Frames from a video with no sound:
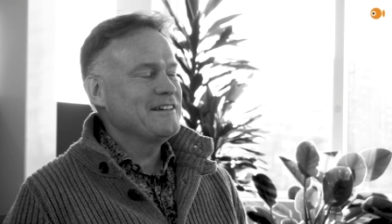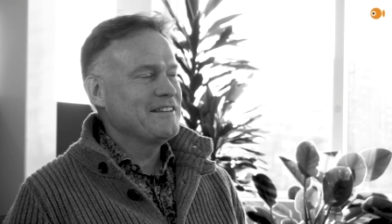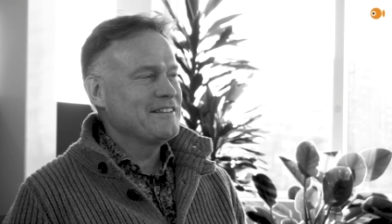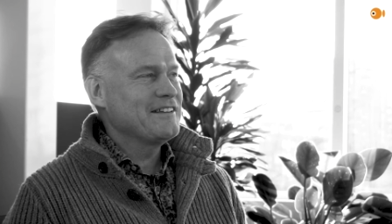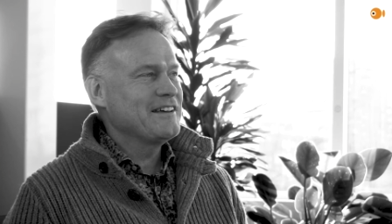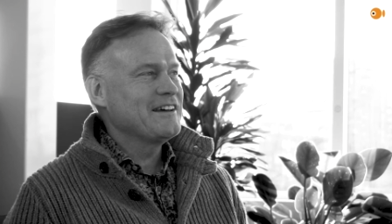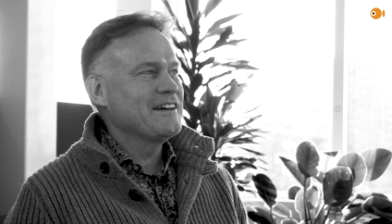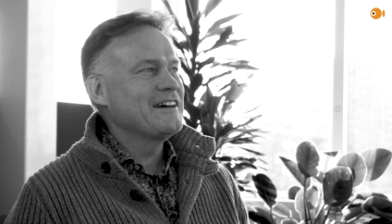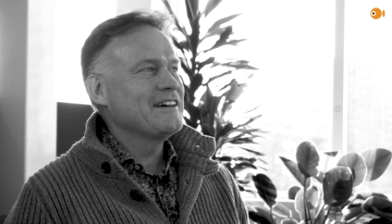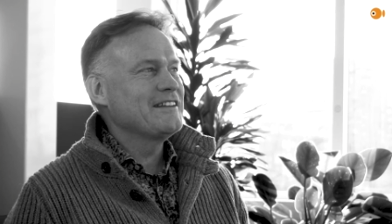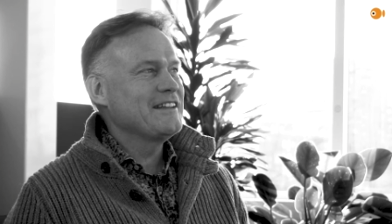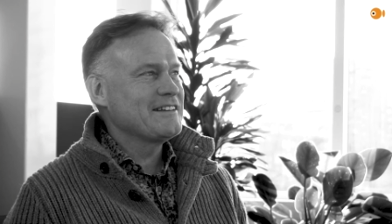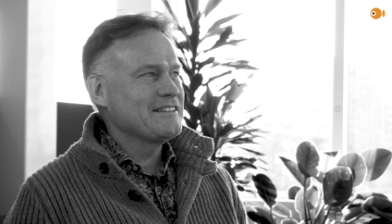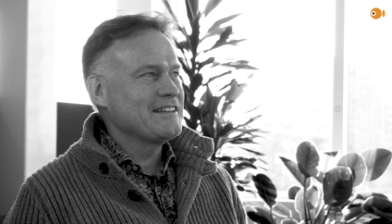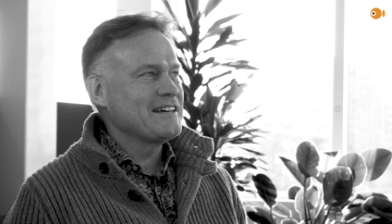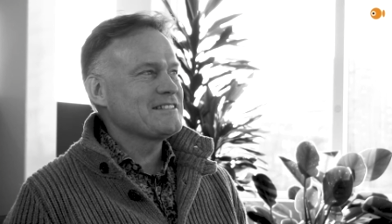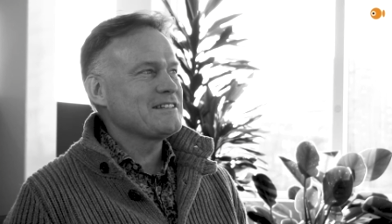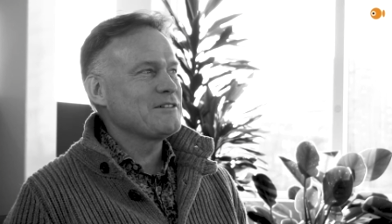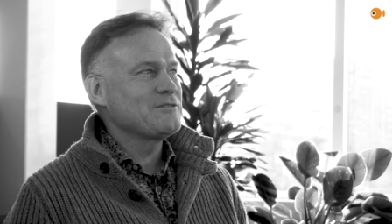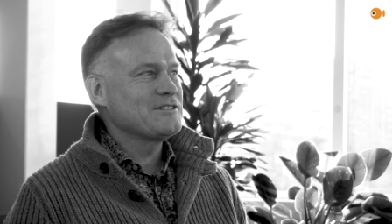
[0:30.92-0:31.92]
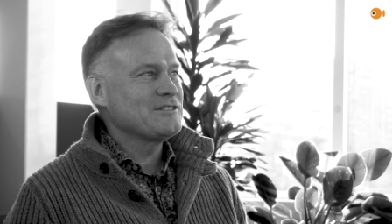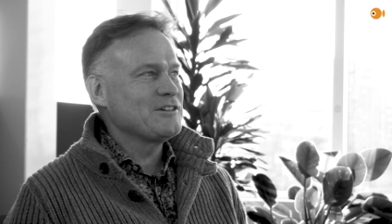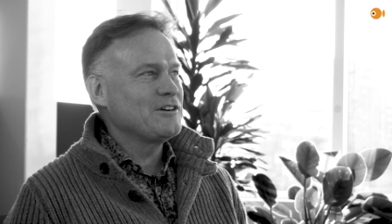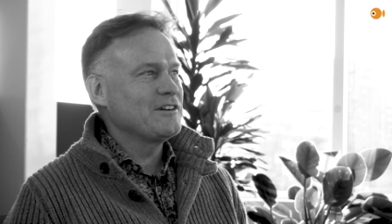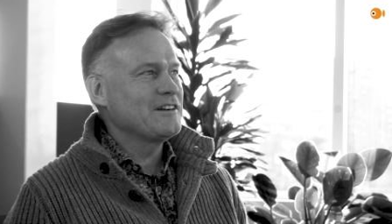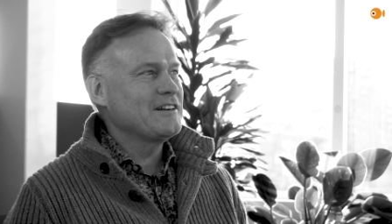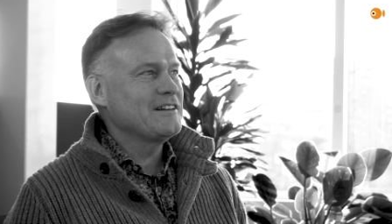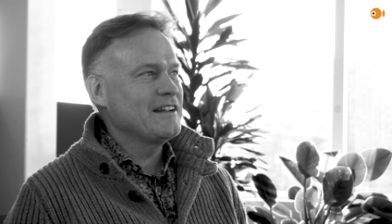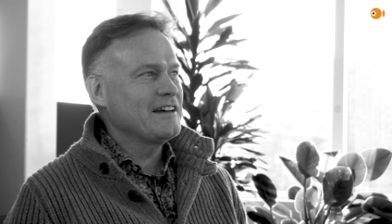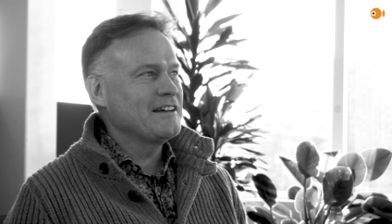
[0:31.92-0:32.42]
and uh, that, that's how it
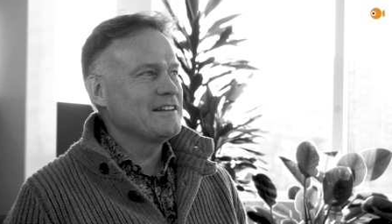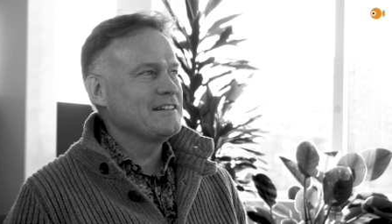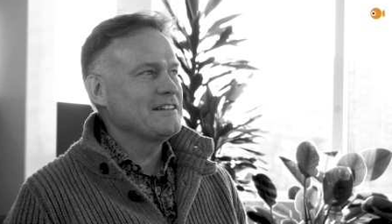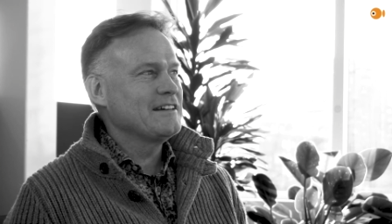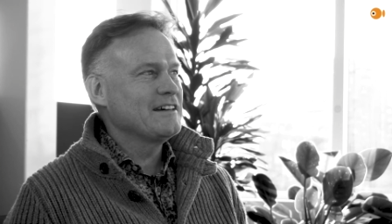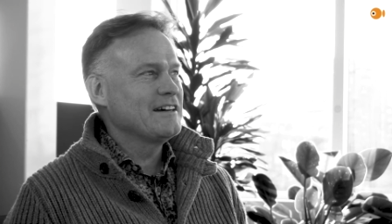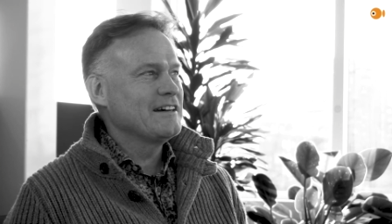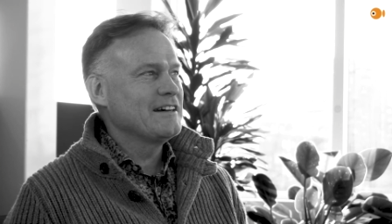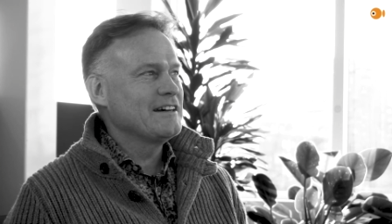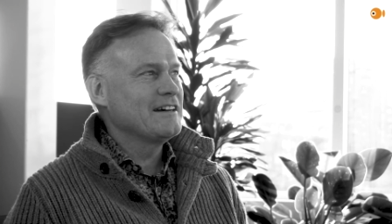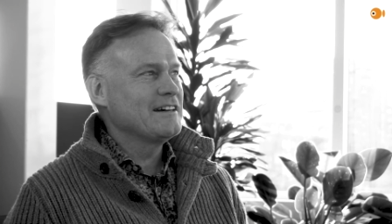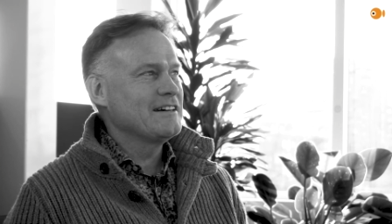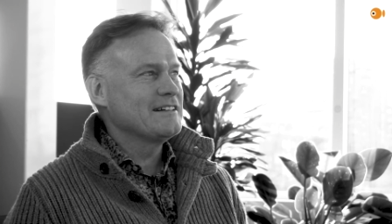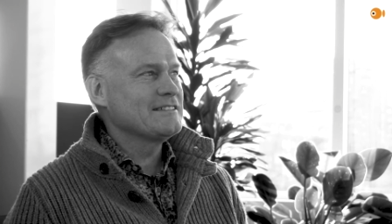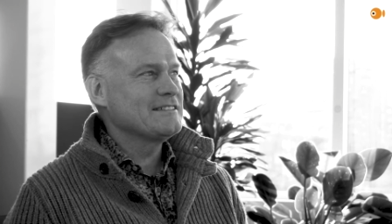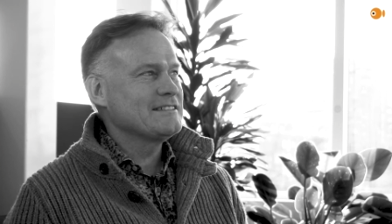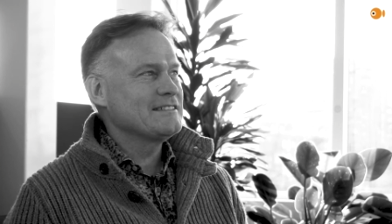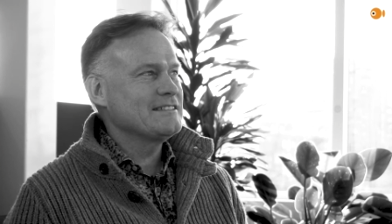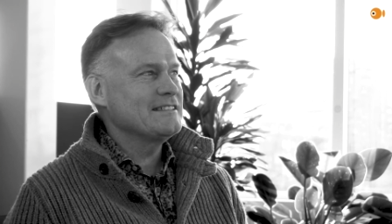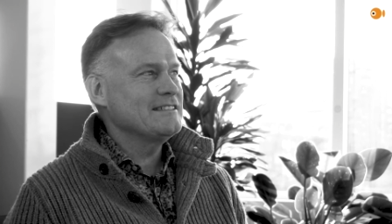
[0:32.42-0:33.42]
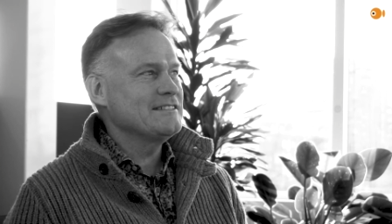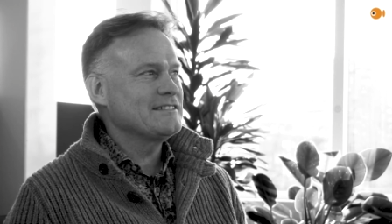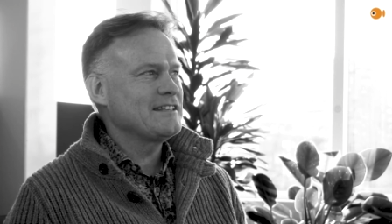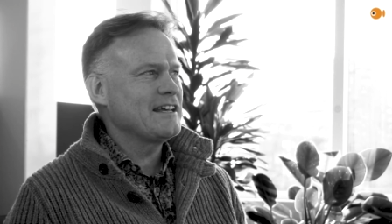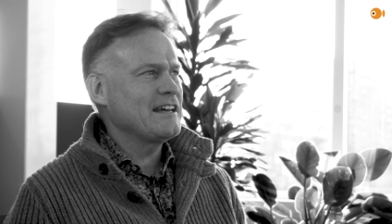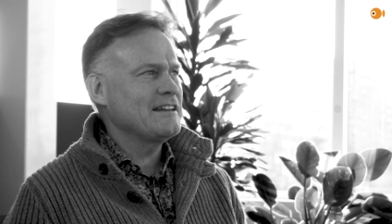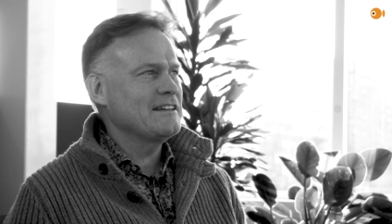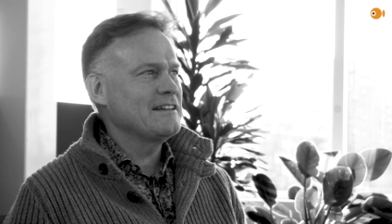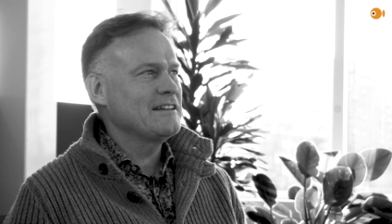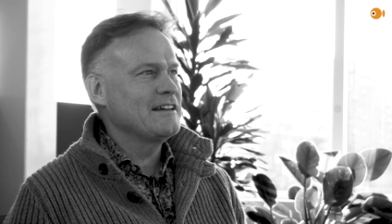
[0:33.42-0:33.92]
started. And uh, since
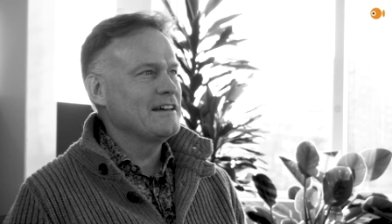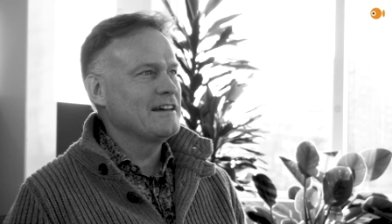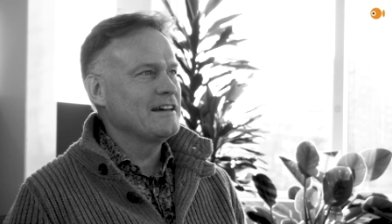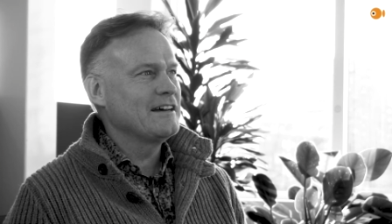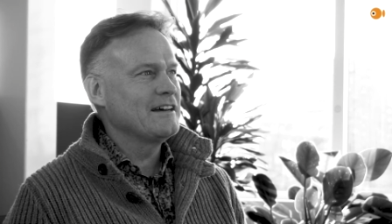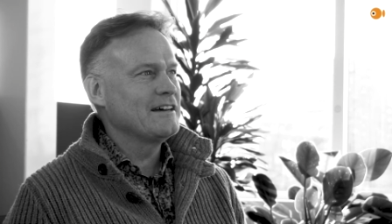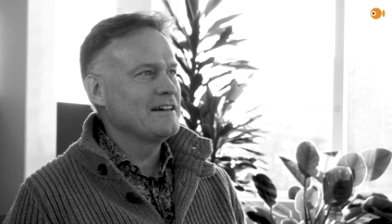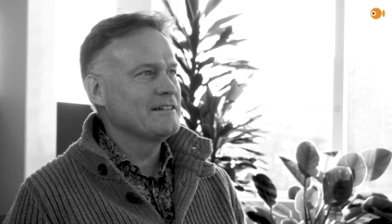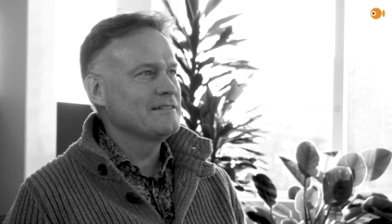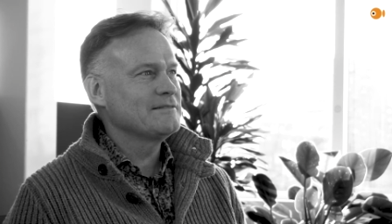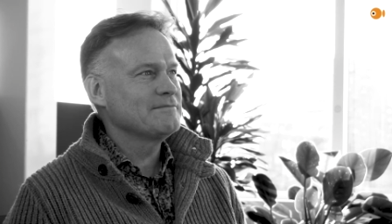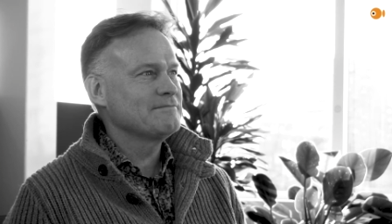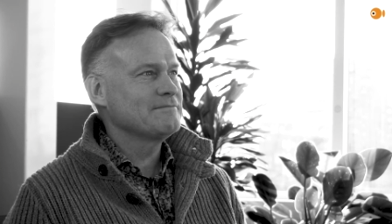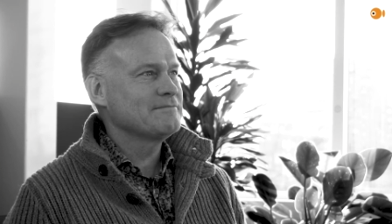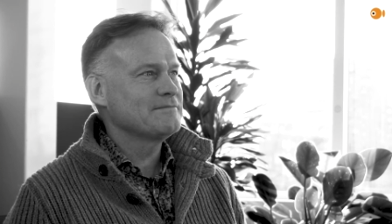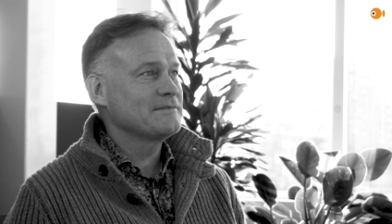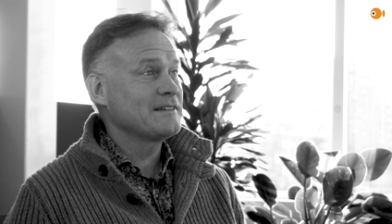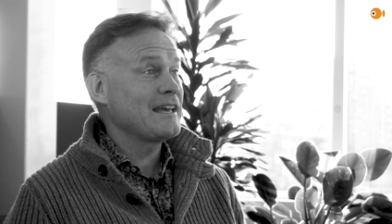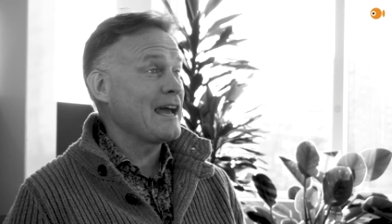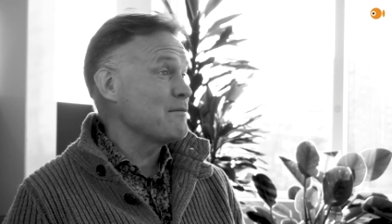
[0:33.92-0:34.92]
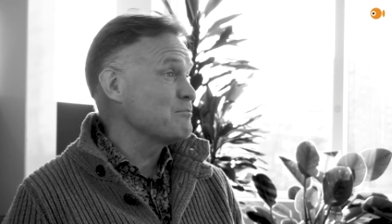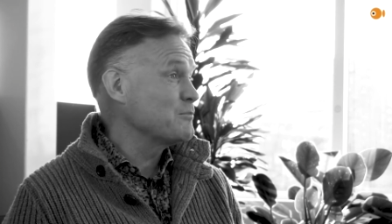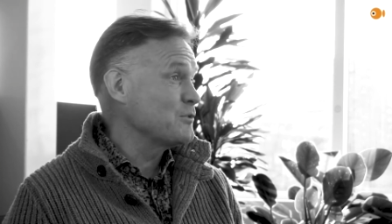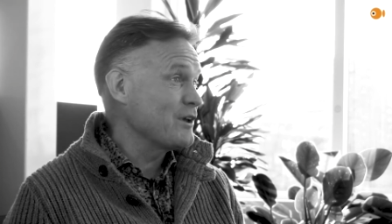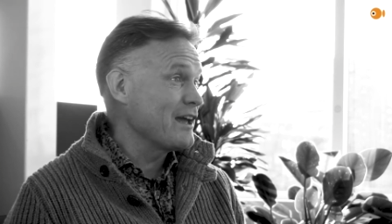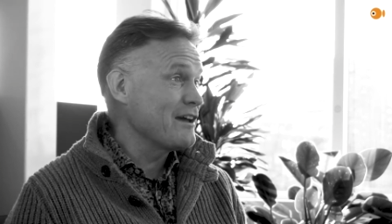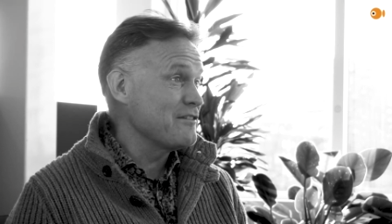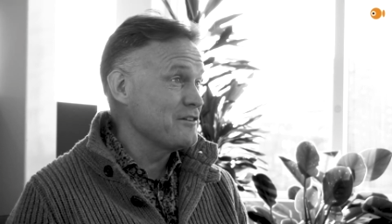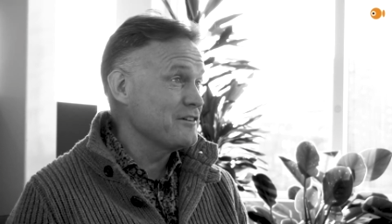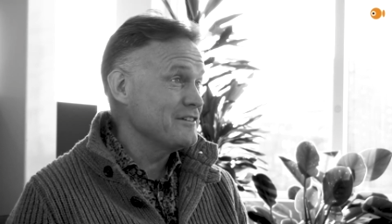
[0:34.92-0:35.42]
then, uh, camped
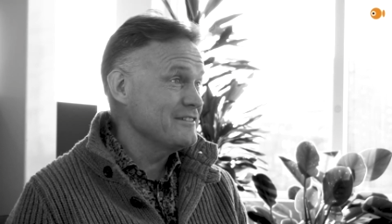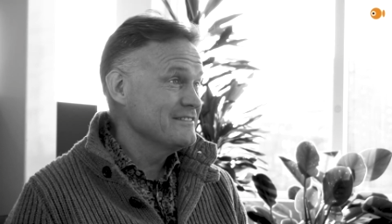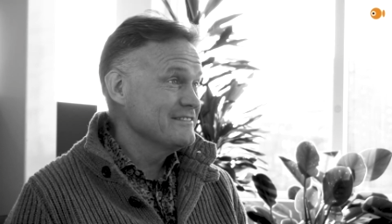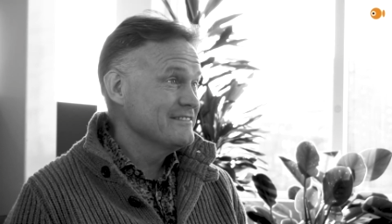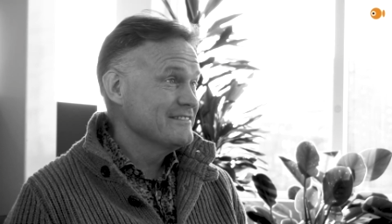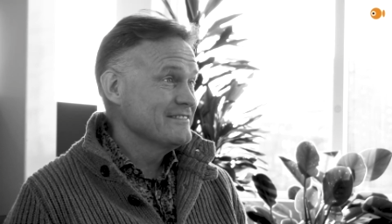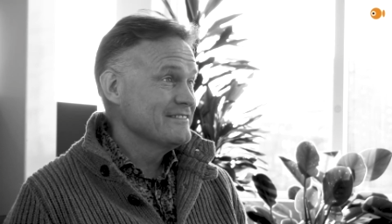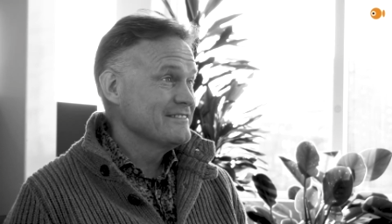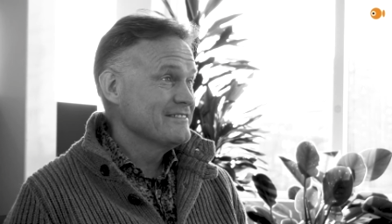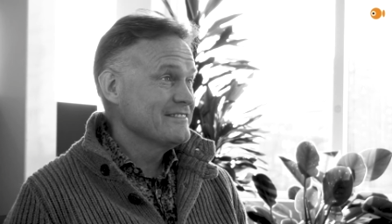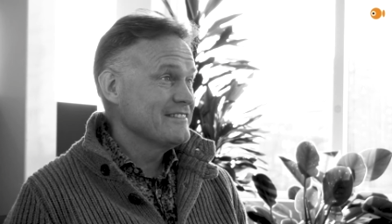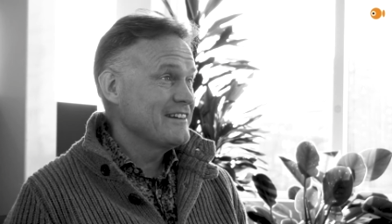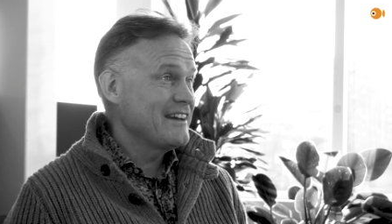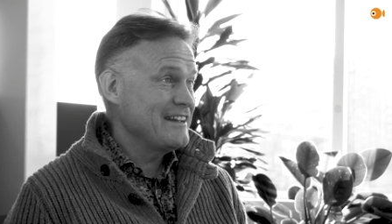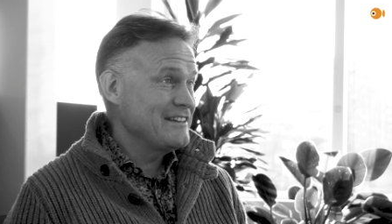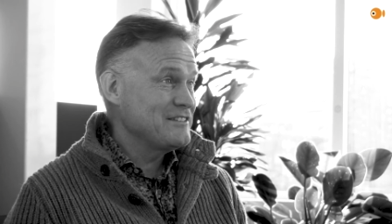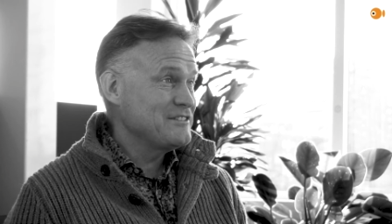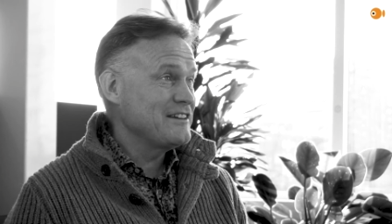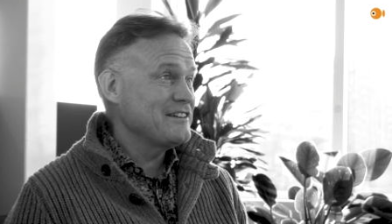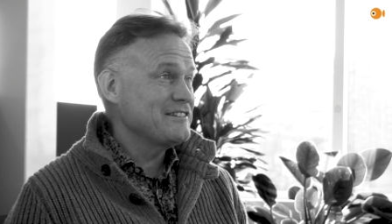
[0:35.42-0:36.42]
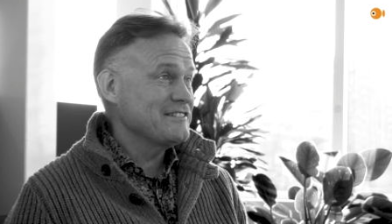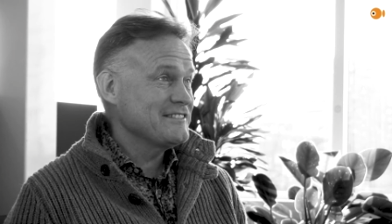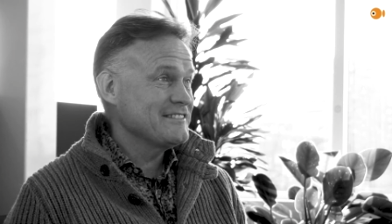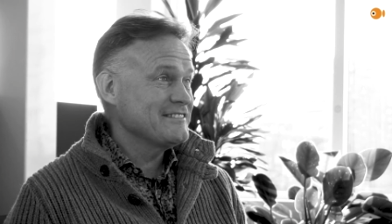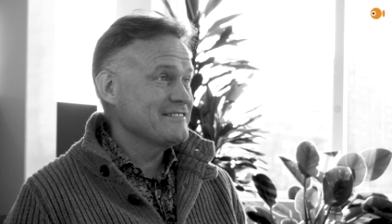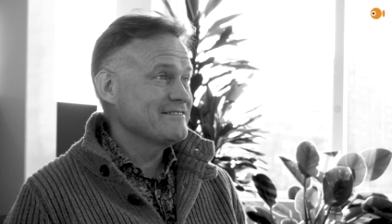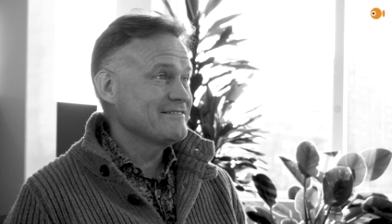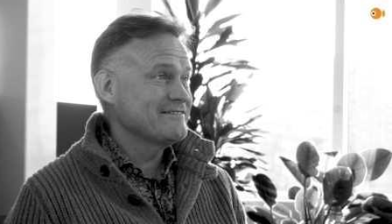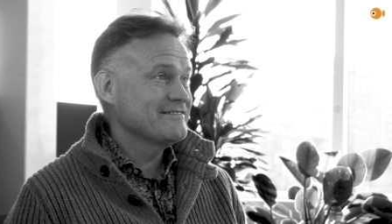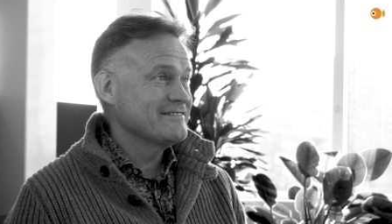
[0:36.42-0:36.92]
together mm -hmm. eight
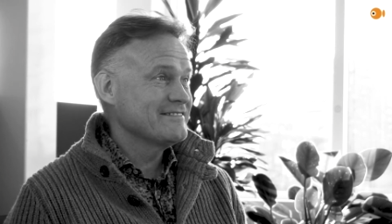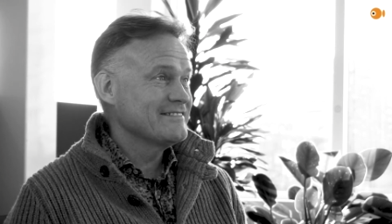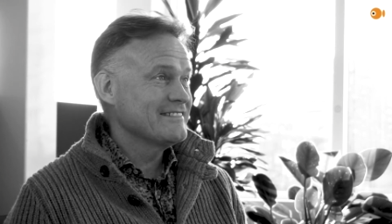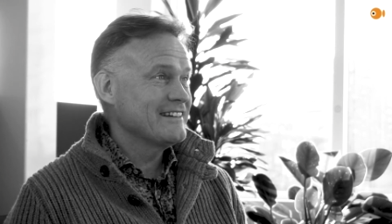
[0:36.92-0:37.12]
years, mm -hmm.